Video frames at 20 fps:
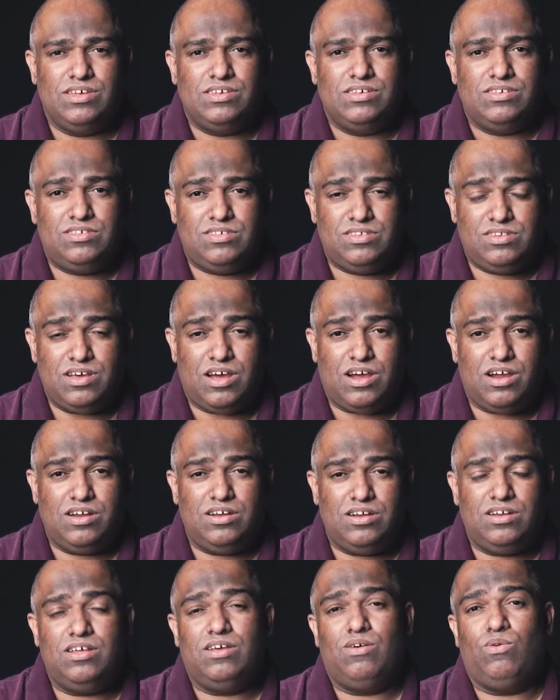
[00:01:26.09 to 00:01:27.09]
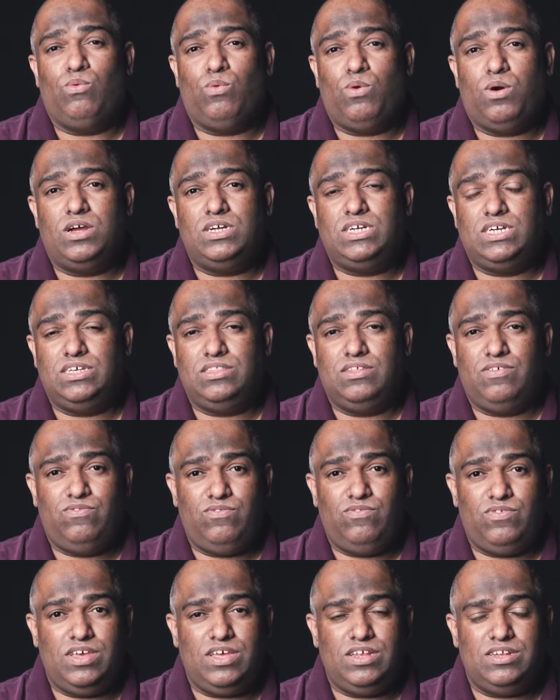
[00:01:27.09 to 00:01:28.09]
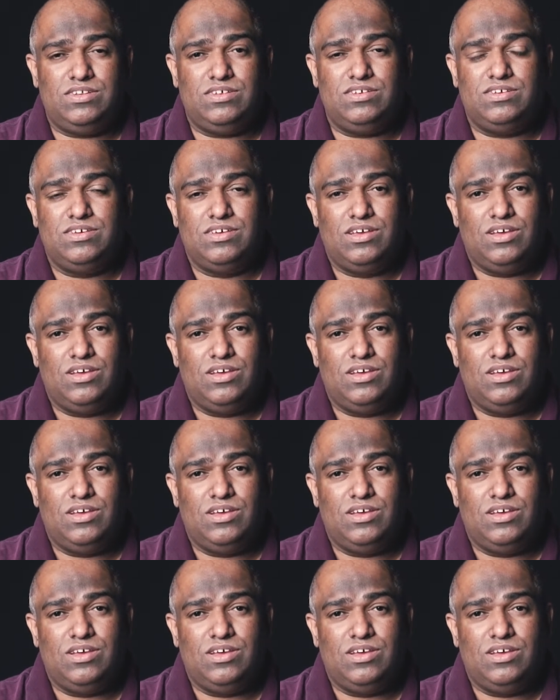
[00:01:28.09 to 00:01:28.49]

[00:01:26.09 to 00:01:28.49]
start washing the feet